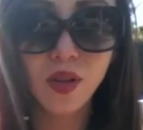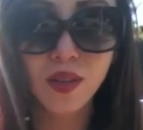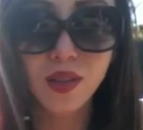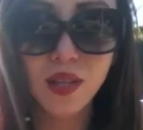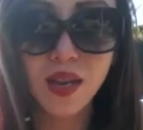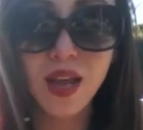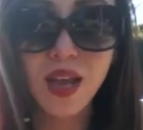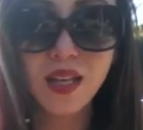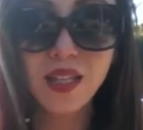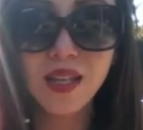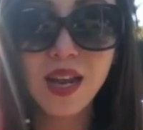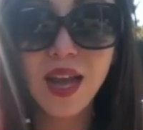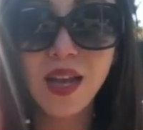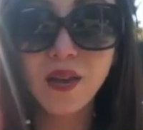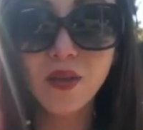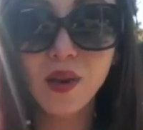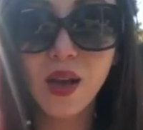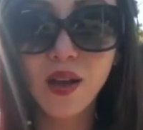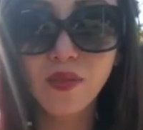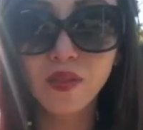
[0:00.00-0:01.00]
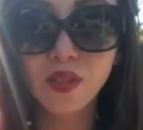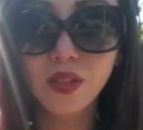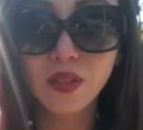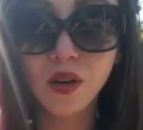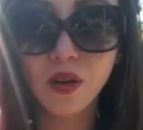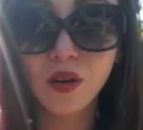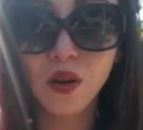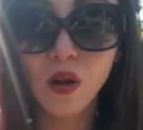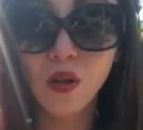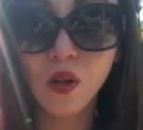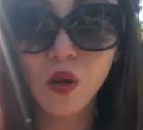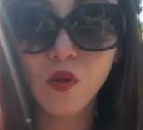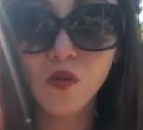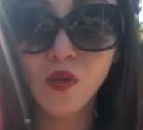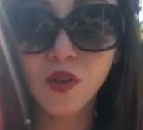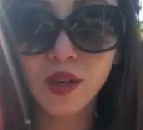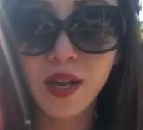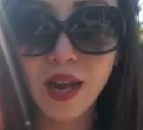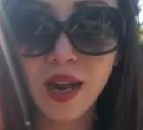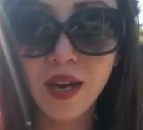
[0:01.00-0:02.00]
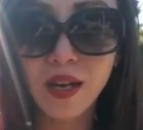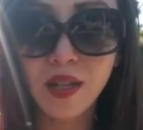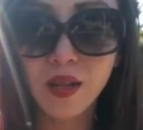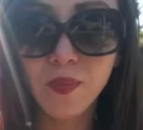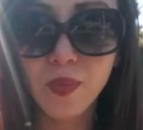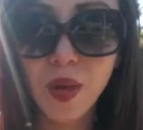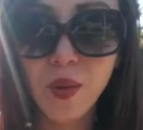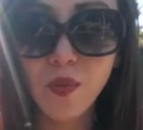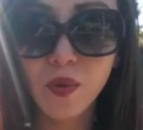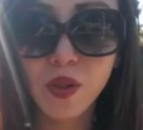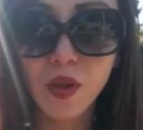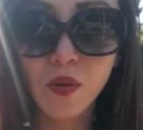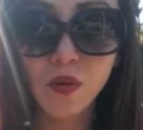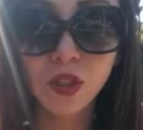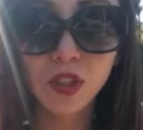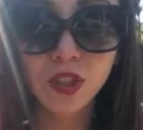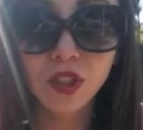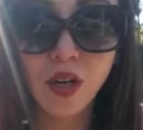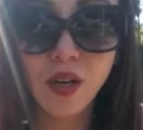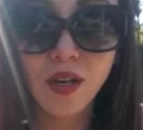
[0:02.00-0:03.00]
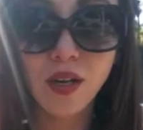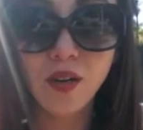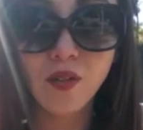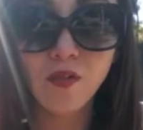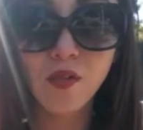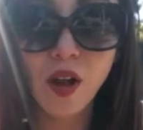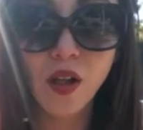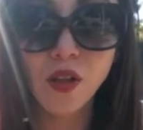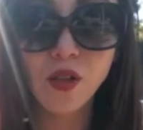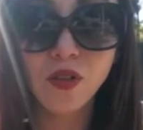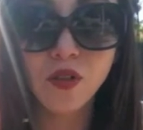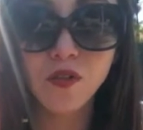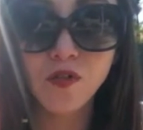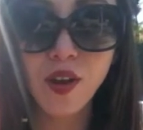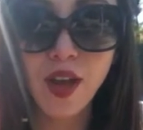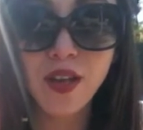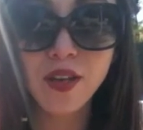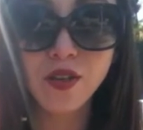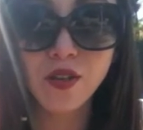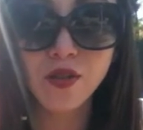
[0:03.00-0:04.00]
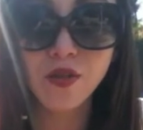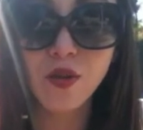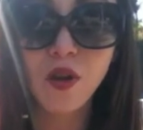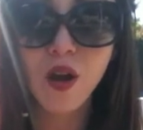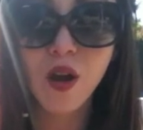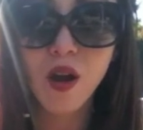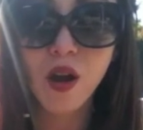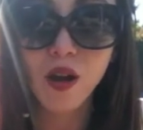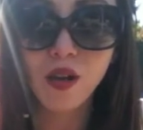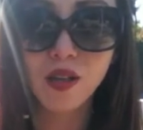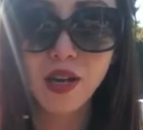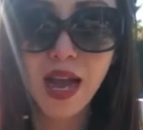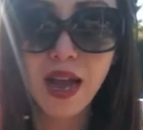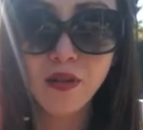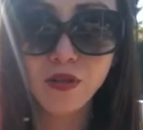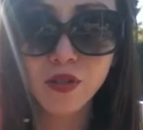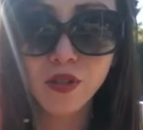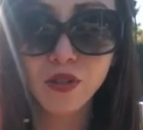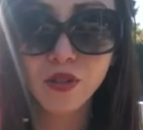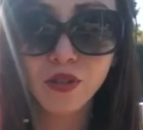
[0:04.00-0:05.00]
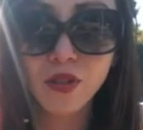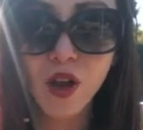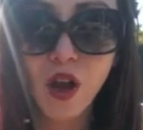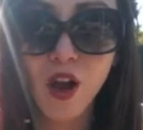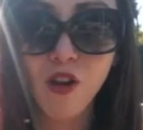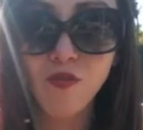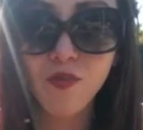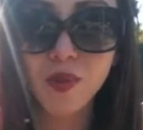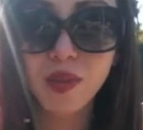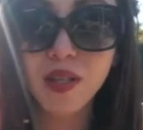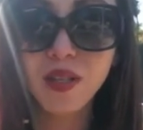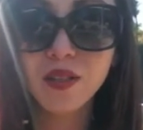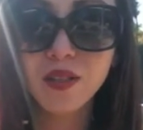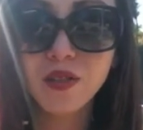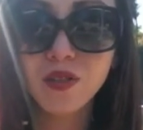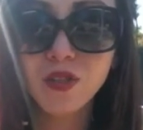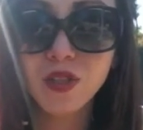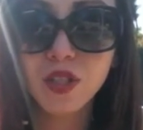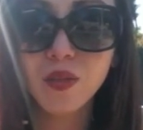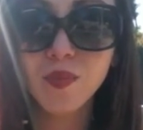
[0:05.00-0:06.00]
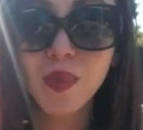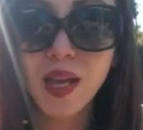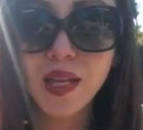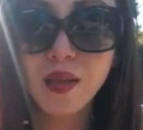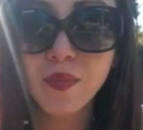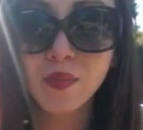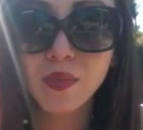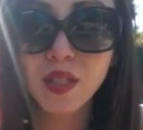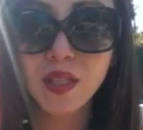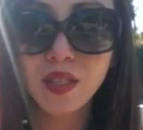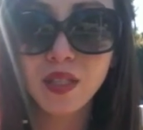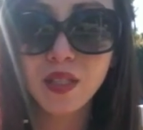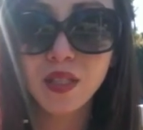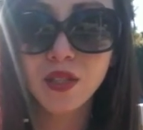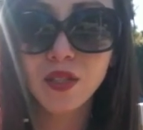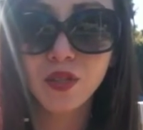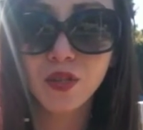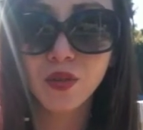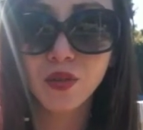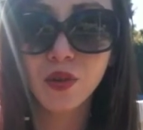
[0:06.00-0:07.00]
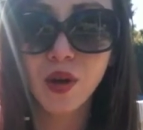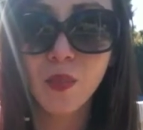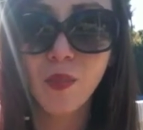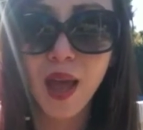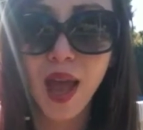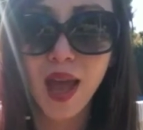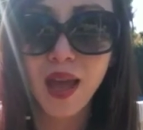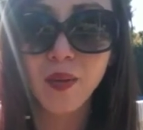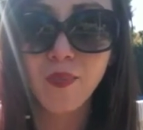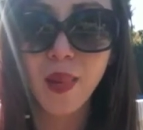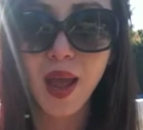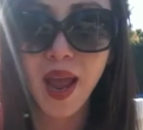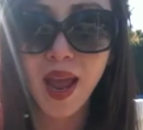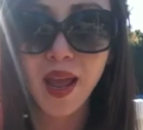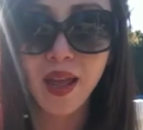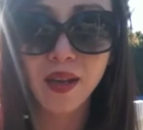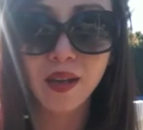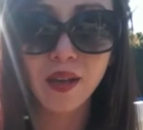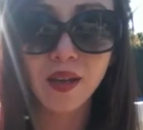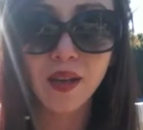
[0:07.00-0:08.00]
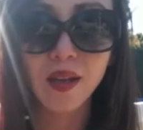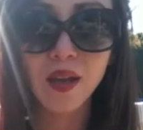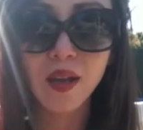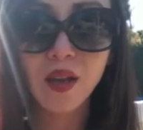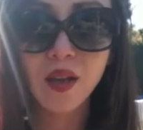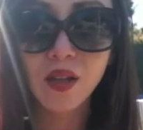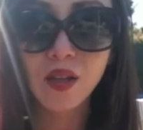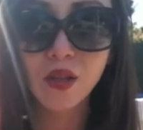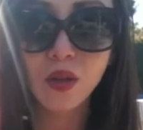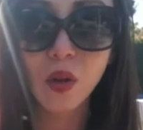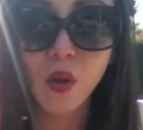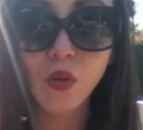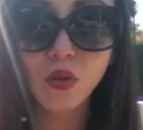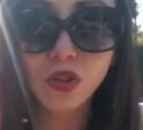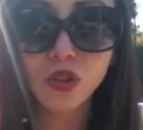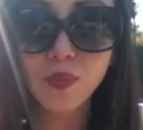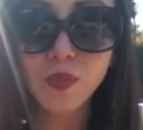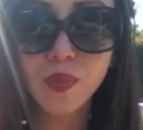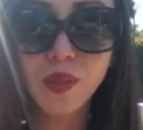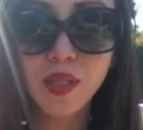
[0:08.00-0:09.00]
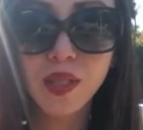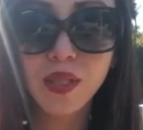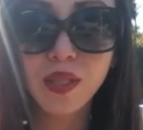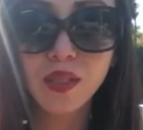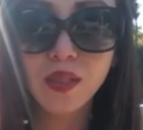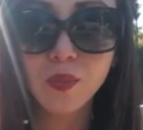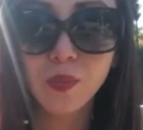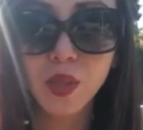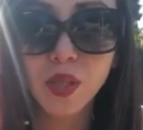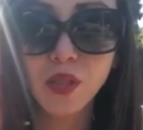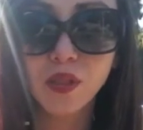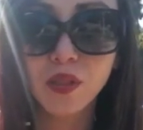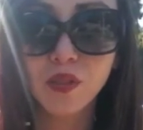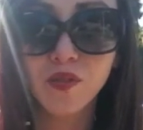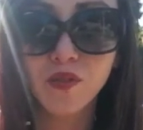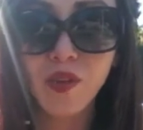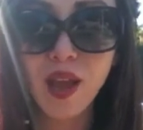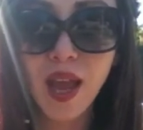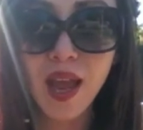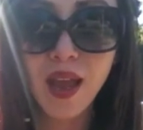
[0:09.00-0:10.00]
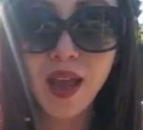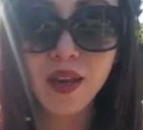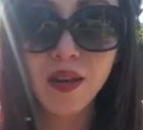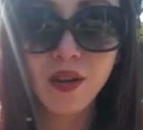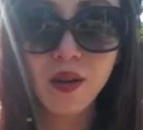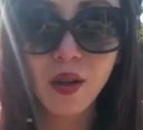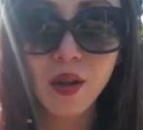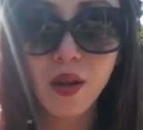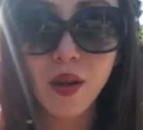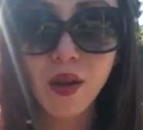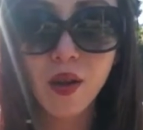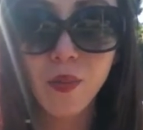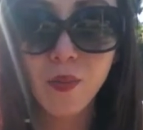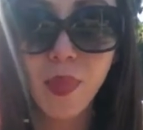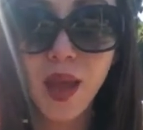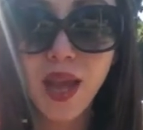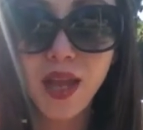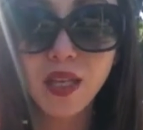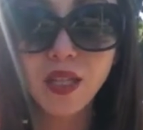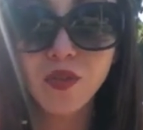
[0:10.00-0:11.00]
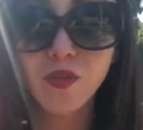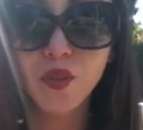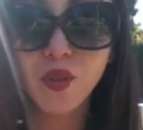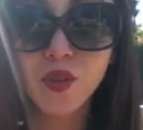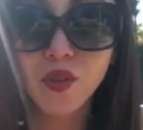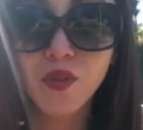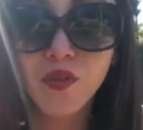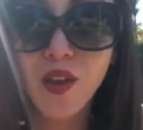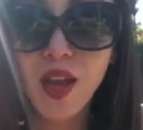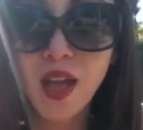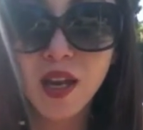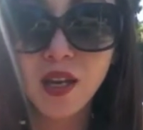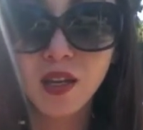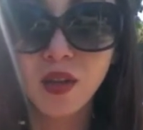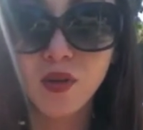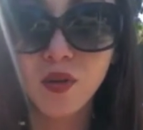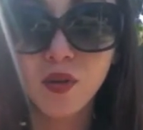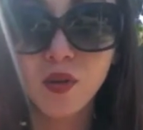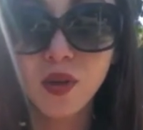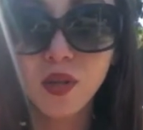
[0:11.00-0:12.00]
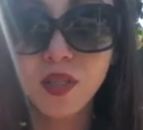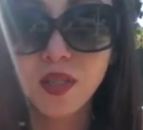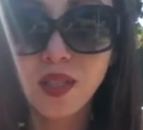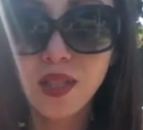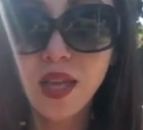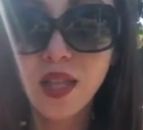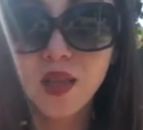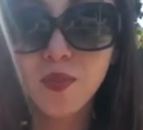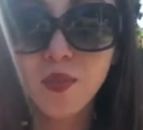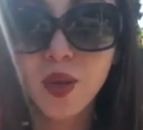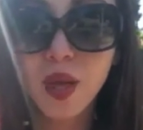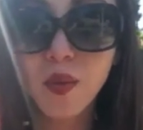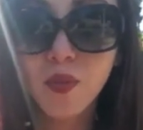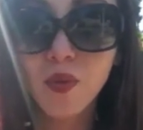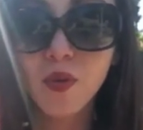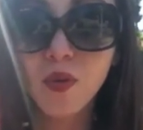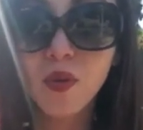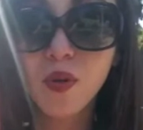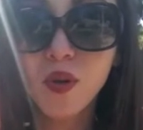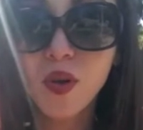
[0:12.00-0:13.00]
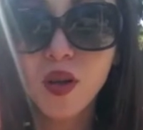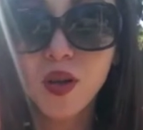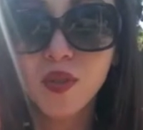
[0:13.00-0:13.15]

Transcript: The next night you'll have to start all over again, and the people that were starting to follow your venue are now turned off because you just made them listen to a bad band. The goal should be to build a fan base for the venue, to get the people